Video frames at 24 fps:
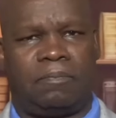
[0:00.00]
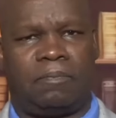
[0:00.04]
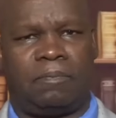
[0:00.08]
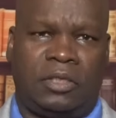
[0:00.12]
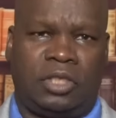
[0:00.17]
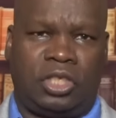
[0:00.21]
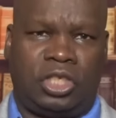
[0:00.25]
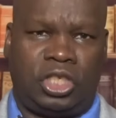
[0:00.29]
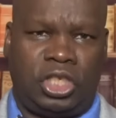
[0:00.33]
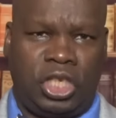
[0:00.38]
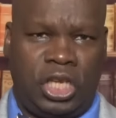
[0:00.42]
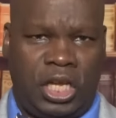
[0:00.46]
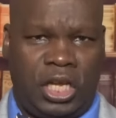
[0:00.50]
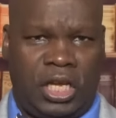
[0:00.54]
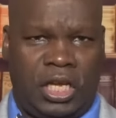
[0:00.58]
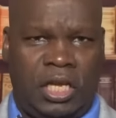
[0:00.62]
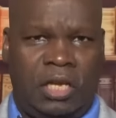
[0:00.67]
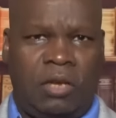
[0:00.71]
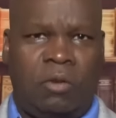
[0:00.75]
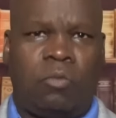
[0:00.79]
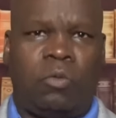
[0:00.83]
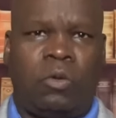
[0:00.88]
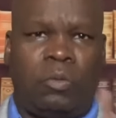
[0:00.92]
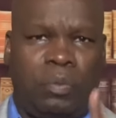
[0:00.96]

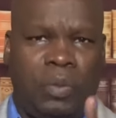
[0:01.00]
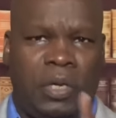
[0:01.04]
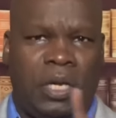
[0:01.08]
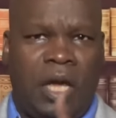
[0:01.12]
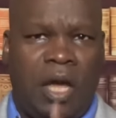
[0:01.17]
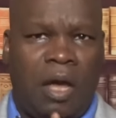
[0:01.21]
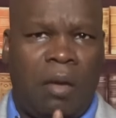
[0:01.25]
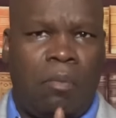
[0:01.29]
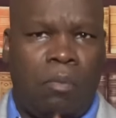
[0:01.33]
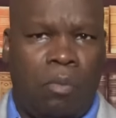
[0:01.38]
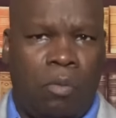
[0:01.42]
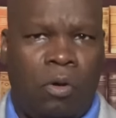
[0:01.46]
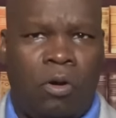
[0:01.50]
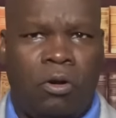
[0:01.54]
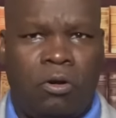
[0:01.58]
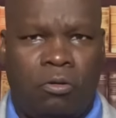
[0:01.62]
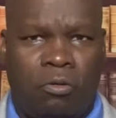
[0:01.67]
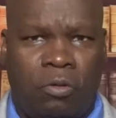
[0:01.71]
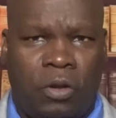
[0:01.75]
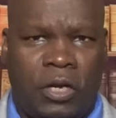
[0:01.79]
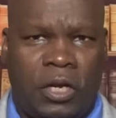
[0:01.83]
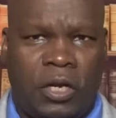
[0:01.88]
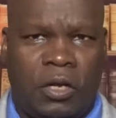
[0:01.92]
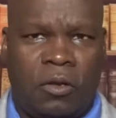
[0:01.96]
She would become more
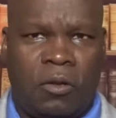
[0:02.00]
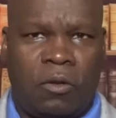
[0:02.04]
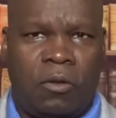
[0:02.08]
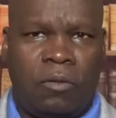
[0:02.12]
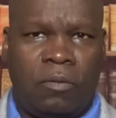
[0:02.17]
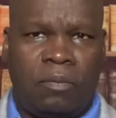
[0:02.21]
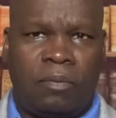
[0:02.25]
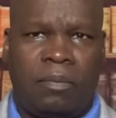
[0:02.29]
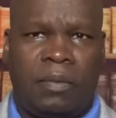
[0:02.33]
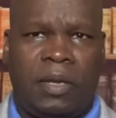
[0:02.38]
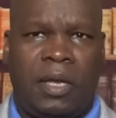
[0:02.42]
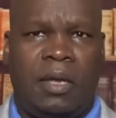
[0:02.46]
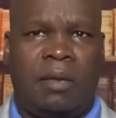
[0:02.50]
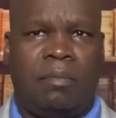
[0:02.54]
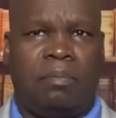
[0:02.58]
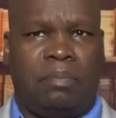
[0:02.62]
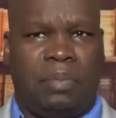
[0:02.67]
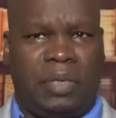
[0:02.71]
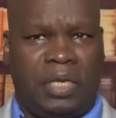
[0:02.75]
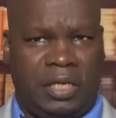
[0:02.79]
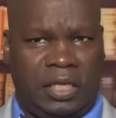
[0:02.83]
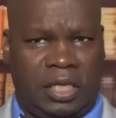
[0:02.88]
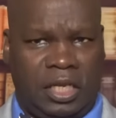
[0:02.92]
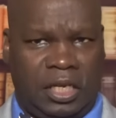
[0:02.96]
critical,
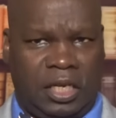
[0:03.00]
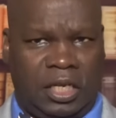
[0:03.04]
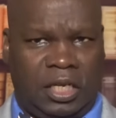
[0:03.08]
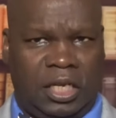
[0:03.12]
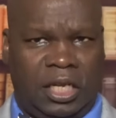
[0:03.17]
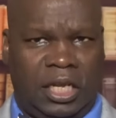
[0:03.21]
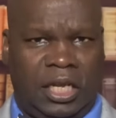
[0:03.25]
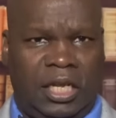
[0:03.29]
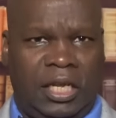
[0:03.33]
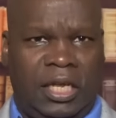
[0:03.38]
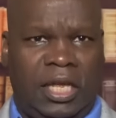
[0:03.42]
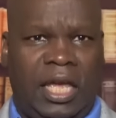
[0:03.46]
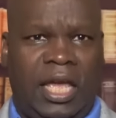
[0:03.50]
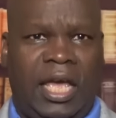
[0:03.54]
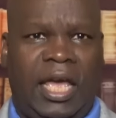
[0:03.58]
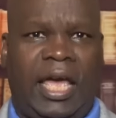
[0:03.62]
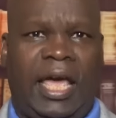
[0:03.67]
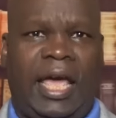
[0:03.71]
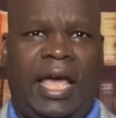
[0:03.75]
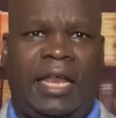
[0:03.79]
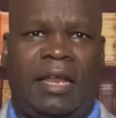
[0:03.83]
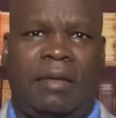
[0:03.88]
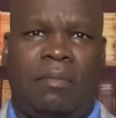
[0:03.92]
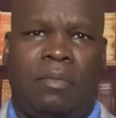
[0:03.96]
belittling,
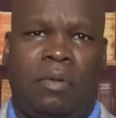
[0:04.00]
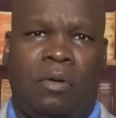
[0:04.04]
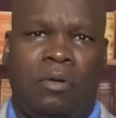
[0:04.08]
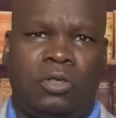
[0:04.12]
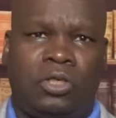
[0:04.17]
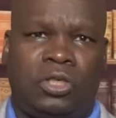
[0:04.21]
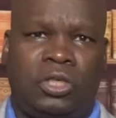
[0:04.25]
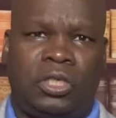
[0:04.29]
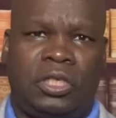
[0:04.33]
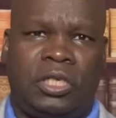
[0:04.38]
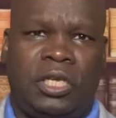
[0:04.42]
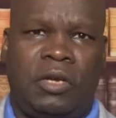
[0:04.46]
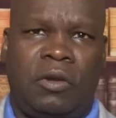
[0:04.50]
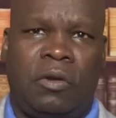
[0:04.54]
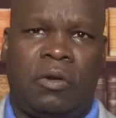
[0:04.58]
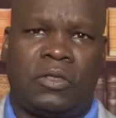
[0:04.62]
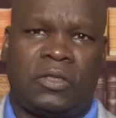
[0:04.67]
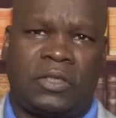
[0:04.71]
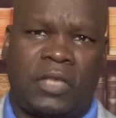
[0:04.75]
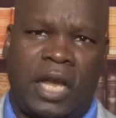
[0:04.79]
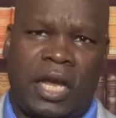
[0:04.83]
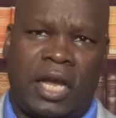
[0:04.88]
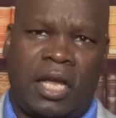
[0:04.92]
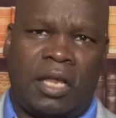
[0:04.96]
and emotionally or
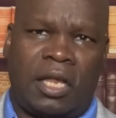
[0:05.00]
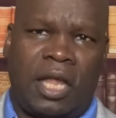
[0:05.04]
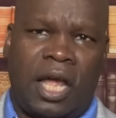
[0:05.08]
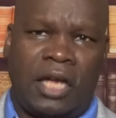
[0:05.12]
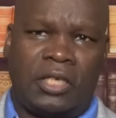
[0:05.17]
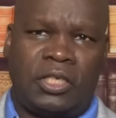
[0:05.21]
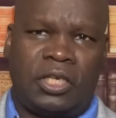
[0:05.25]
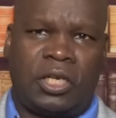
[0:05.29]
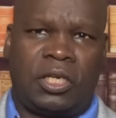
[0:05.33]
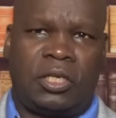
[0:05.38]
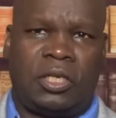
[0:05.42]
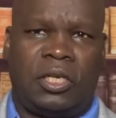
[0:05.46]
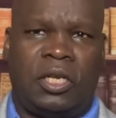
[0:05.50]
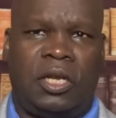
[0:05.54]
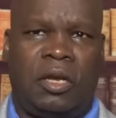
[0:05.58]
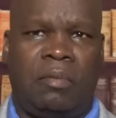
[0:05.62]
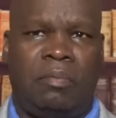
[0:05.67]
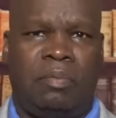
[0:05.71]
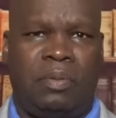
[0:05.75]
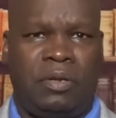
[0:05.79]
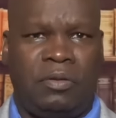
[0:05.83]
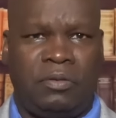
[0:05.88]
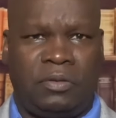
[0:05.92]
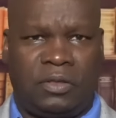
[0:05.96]
psychologically
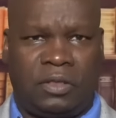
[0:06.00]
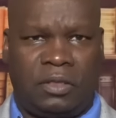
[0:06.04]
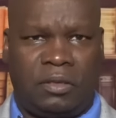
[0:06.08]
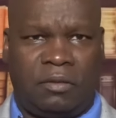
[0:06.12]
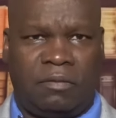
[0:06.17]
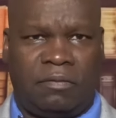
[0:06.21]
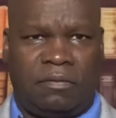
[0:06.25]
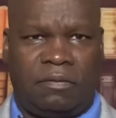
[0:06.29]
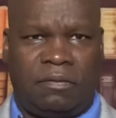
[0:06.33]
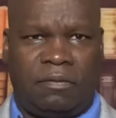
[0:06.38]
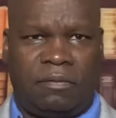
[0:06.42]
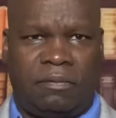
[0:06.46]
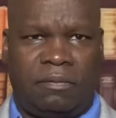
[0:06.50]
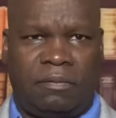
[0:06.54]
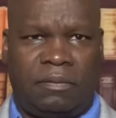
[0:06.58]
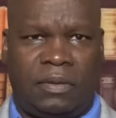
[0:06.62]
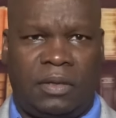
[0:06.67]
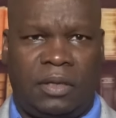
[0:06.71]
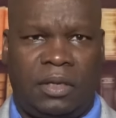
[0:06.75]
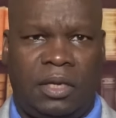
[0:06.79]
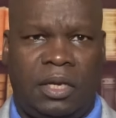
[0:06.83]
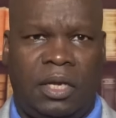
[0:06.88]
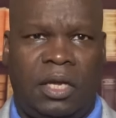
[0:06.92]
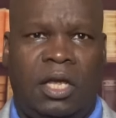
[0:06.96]
abusive.
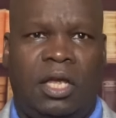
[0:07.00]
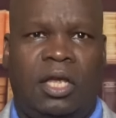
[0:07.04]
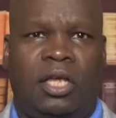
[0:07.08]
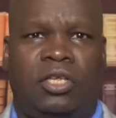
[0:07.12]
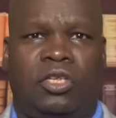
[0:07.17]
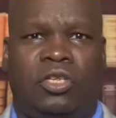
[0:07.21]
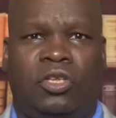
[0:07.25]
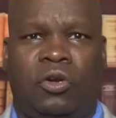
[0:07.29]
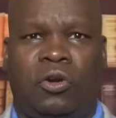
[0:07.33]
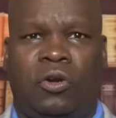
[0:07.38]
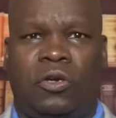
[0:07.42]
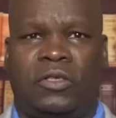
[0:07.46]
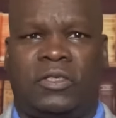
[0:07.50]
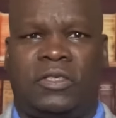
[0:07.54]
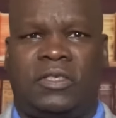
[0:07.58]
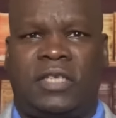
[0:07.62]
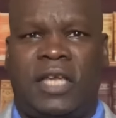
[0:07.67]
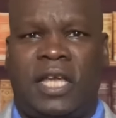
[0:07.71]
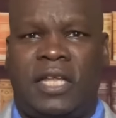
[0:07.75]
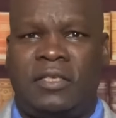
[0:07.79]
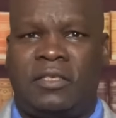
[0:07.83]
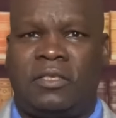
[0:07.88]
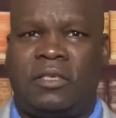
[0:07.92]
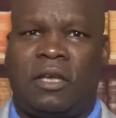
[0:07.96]
Your
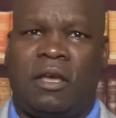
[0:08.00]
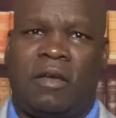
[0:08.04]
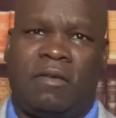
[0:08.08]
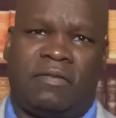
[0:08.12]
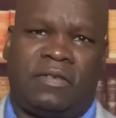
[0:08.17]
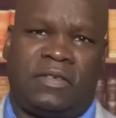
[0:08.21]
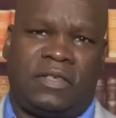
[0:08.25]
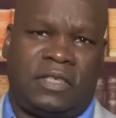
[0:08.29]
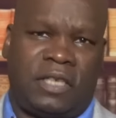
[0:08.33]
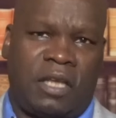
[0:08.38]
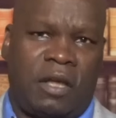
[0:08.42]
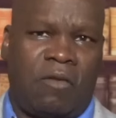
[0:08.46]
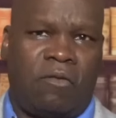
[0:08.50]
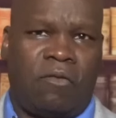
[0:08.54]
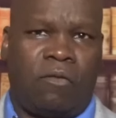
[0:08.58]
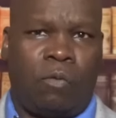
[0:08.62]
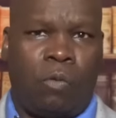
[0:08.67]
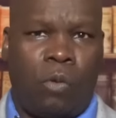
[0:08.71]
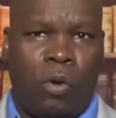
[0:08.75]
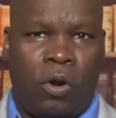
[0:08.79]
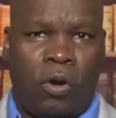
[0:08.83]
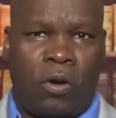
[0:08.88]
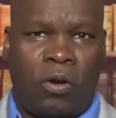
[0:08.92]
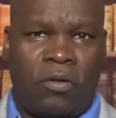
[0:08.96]
sense of
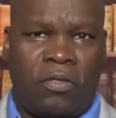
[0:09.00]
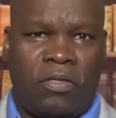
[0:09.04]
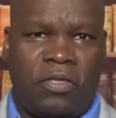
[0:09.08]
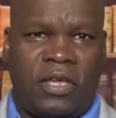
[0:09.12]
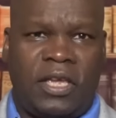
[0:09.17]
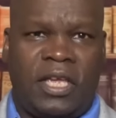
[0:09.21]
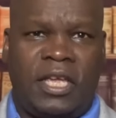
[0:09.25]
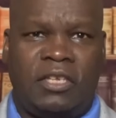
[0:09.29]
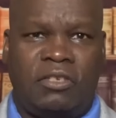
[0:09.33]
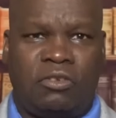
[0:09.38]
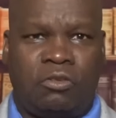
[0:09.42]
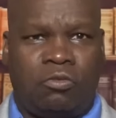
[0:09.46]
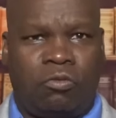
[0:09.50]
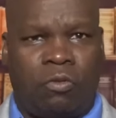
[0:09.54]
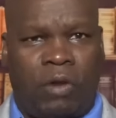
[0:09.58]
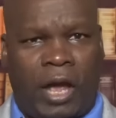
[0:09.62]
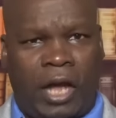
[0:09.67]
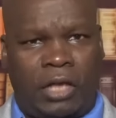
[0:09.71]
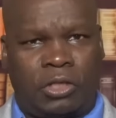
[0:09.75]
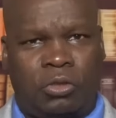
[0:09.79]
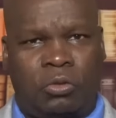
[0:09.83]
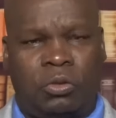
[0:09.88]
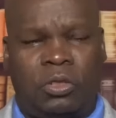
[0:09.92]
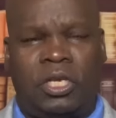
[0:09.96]
self-worth is
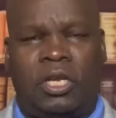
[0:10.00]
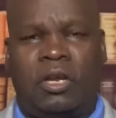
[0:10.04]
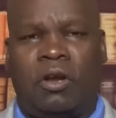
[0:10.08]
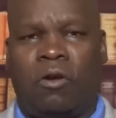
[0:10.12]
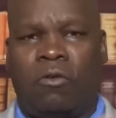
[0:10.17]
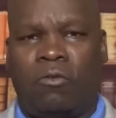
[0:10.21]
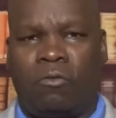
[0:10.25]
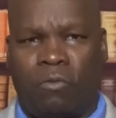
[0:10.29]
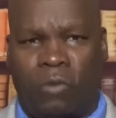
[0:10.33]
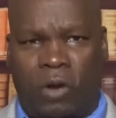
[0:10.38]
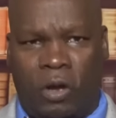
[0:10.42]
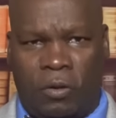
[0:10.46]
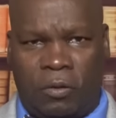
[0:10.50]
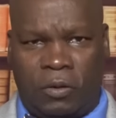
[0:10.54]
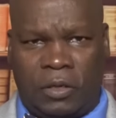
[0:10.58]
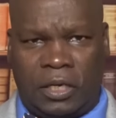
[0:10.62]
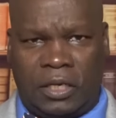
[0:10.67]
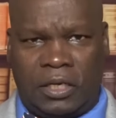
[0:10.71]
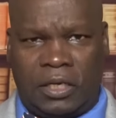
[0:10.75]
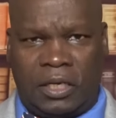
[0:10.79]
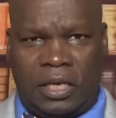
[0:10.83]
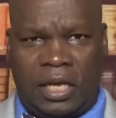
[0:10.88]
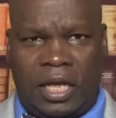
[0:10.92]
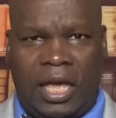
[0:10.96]
gradually eroded,
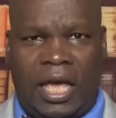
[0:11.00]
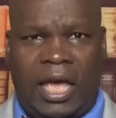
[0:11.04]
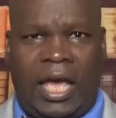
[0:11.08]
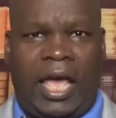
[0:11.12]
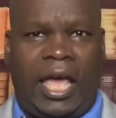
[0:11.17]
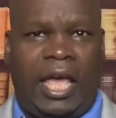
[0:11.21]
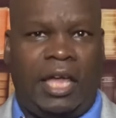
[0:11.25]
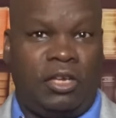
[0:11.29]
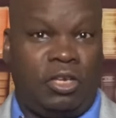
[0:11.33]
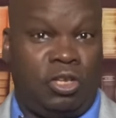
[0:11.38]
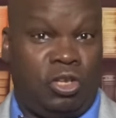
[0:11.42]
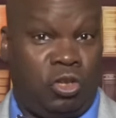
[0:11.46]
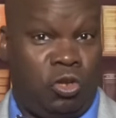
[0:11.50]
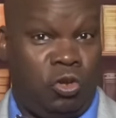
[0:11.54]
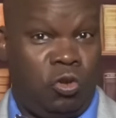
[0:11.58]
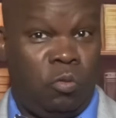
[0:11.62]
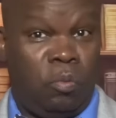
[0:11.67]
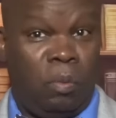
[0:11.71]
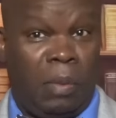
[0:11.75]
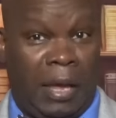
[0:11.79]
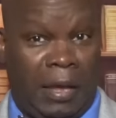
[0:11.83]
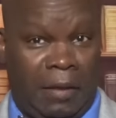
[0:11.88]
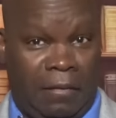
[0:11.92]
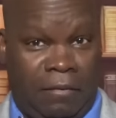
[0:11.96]
and you
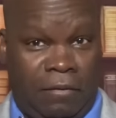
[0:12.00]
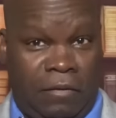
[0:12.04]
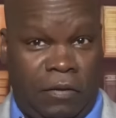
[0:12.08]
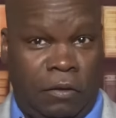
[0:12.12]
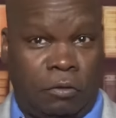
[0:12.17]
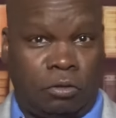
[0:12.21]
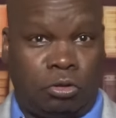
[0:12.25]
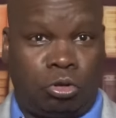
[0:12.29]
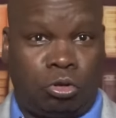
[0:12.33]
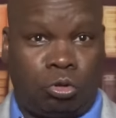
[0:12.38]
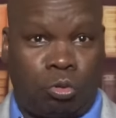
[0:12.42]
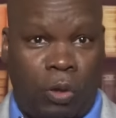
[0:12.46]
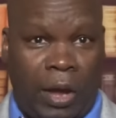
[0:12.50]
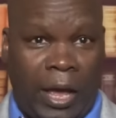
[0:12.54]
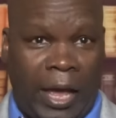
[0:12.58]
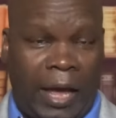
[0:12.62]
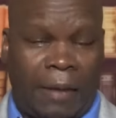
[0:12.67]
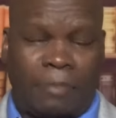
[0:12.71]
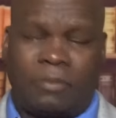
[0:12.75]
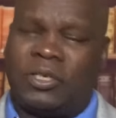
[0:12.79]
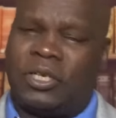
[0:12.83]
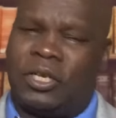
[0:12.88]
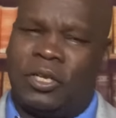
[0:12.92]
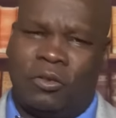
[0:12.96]
may feel
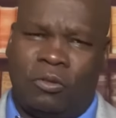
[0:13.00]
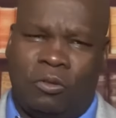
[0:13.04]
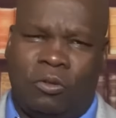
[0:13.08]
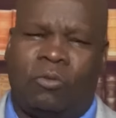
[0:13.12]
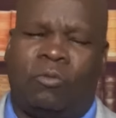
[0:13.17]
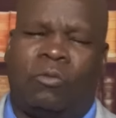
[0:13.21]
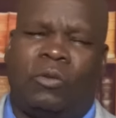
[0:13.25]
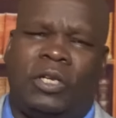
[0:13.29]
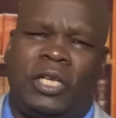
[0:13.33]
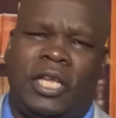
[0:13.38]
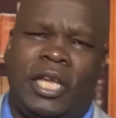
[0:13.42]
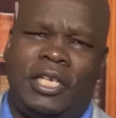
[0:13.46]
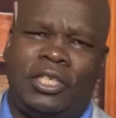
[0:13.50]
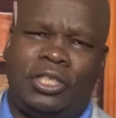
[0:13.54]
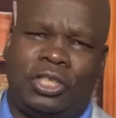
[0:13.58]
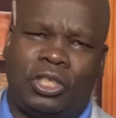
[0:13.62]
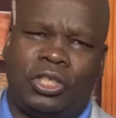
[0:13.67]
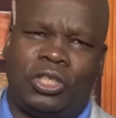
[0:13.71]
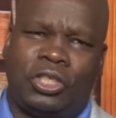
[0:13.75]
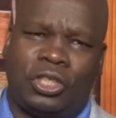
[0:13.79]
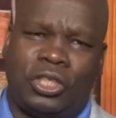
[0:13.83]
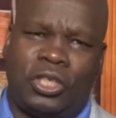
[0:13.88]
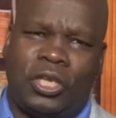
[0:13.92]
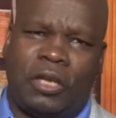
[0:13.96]
trapped in the
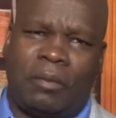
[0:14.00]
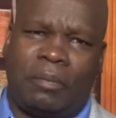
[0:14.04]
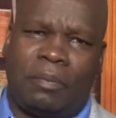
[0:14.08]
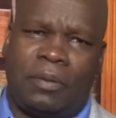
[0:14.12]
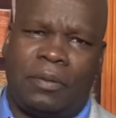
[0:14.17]
relationship.